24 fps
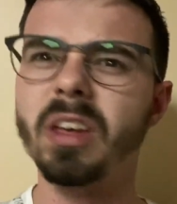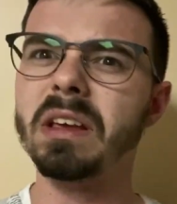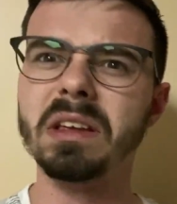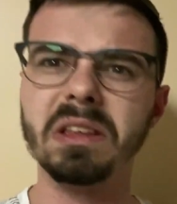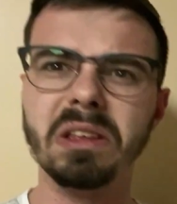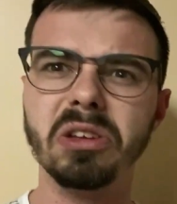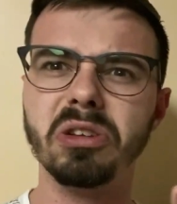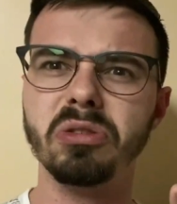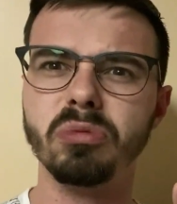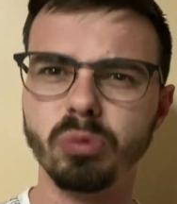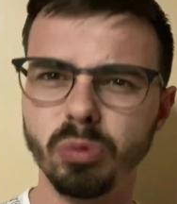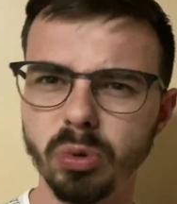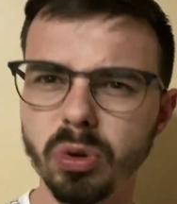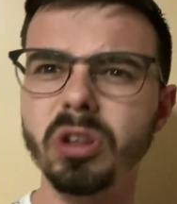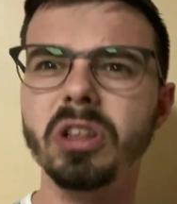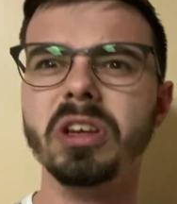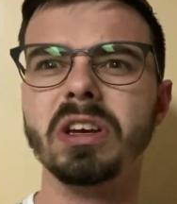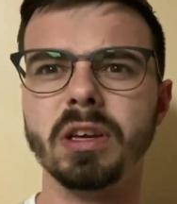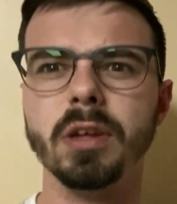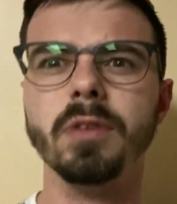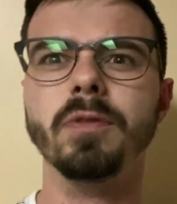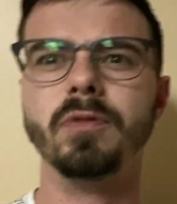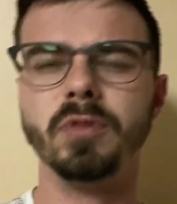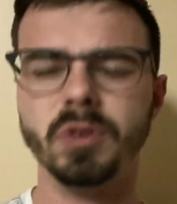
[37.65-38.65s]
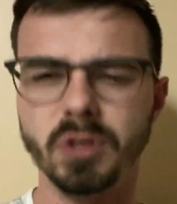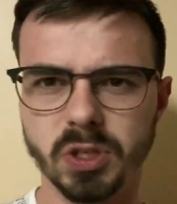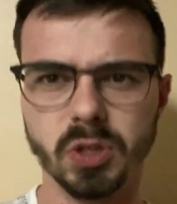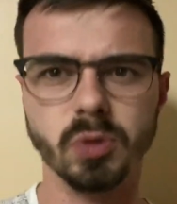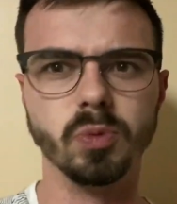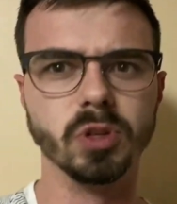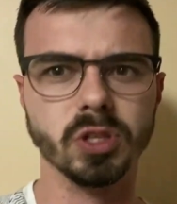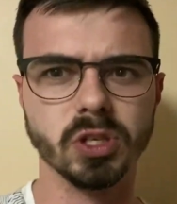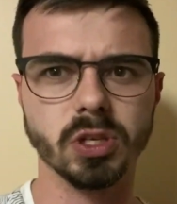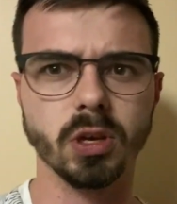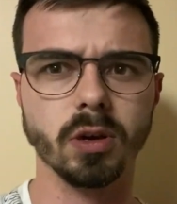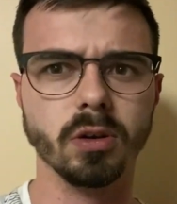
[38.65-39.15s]
Like, you're really confused
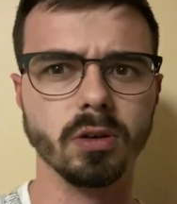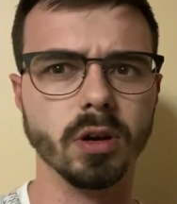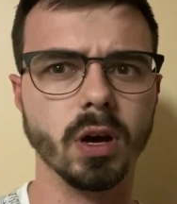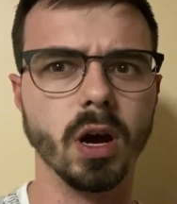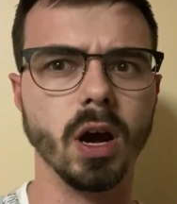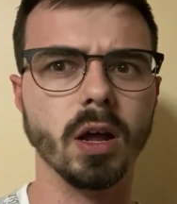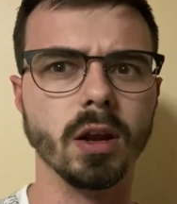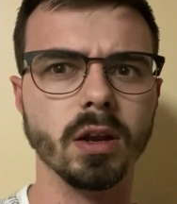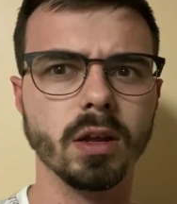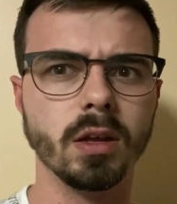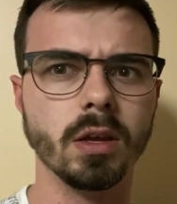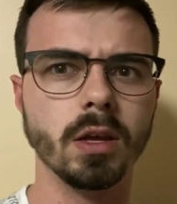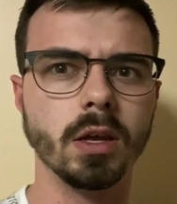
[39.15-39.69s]
of what's going on.